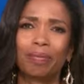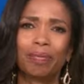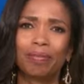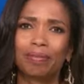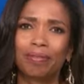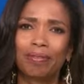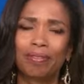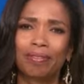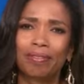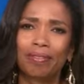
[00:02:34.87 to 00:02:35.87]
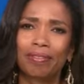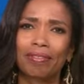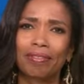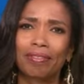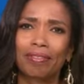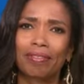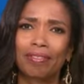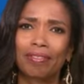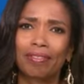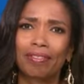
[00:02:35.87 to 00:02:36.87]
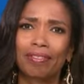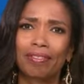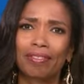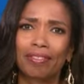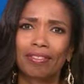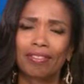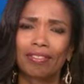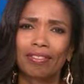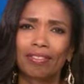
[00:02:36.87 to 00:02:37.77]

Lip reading: (not speaking)